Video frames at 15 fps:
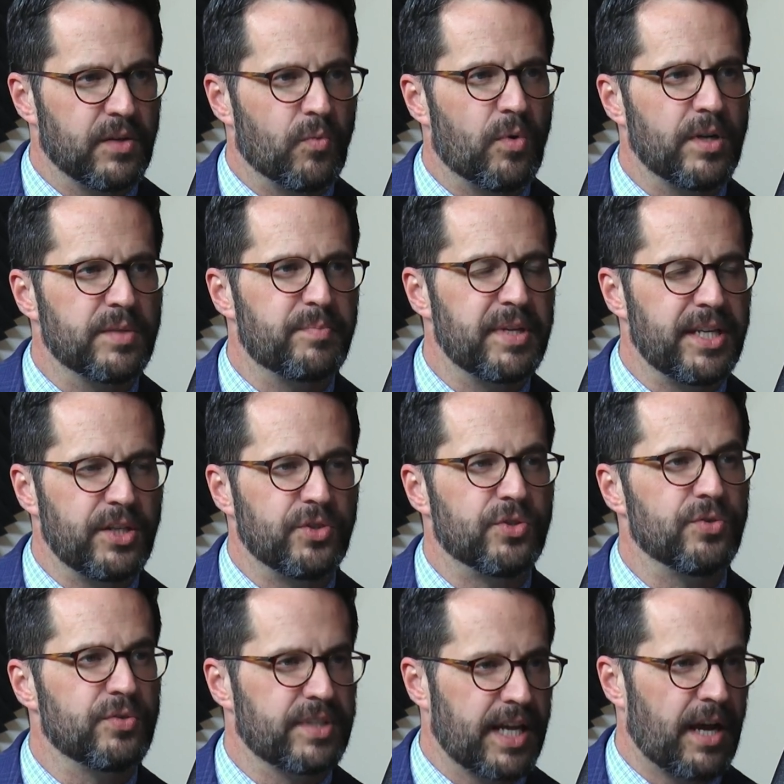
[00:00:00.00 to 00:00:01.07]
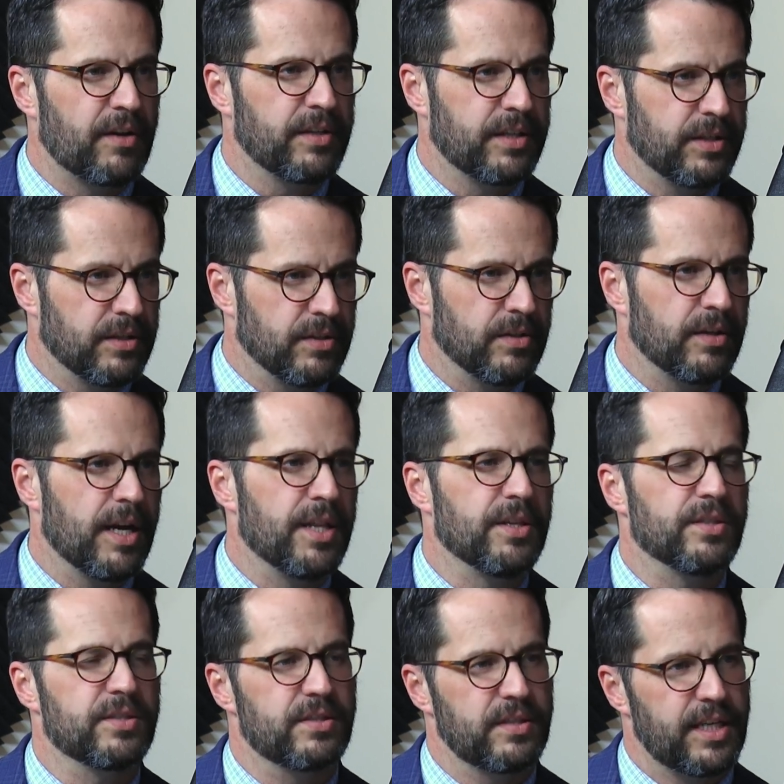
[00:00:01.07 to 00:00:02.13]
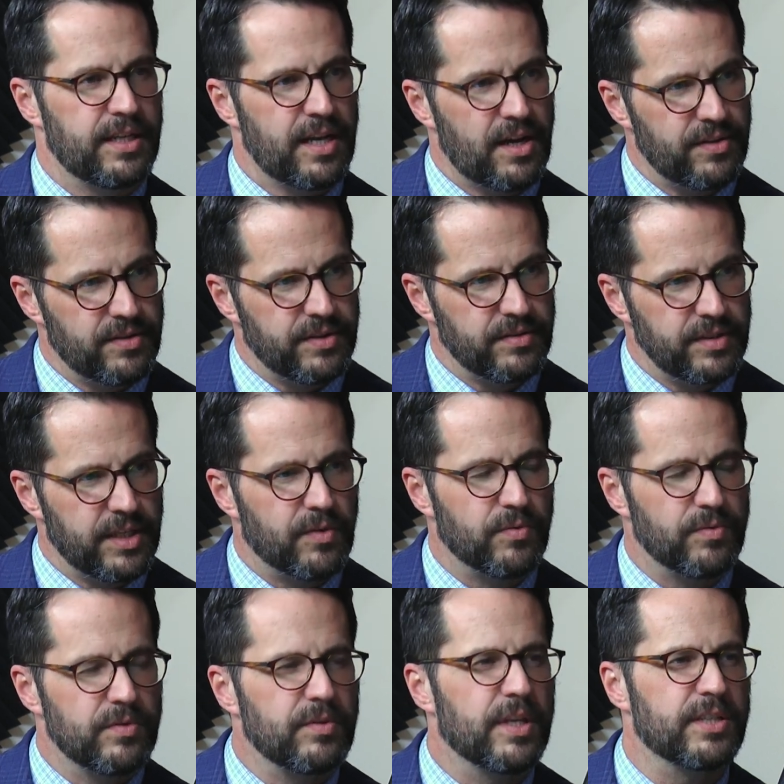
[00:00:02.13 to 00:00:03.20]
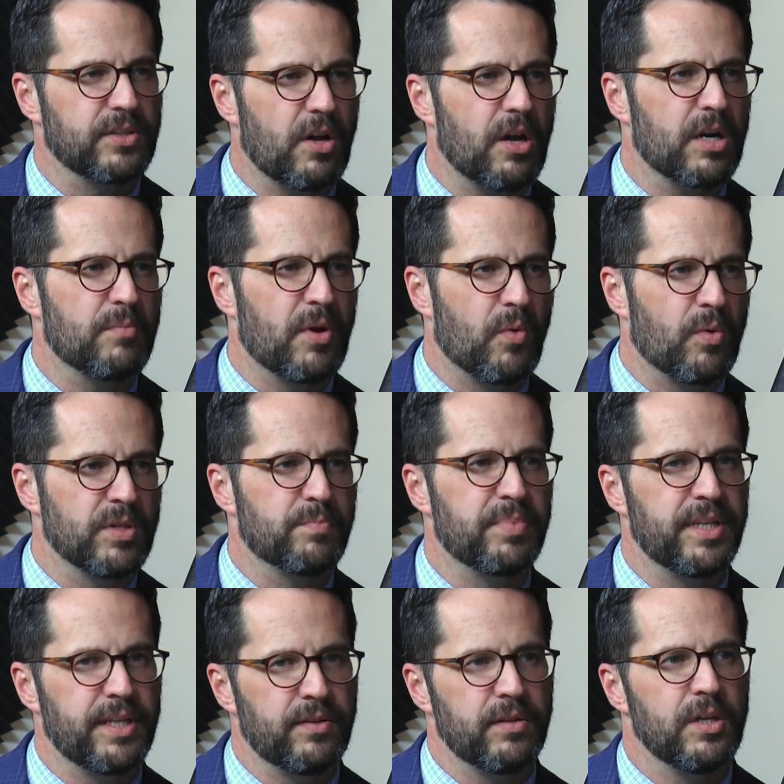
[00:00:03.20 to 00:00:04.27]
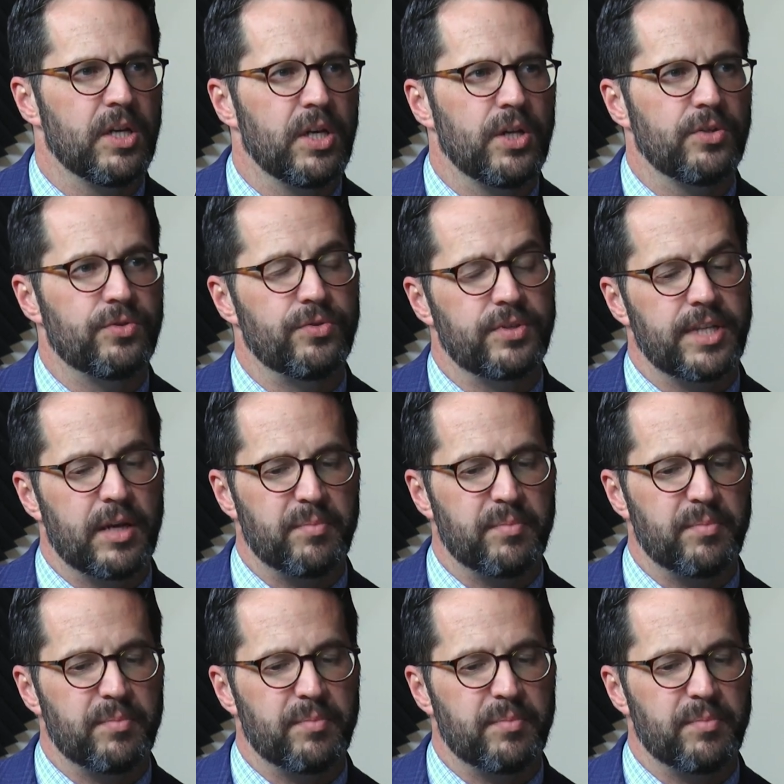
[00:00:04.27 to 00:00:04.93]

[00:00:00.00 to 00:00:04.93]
What's being duked out here, and this, and how the you know, let's talk about what's being duked out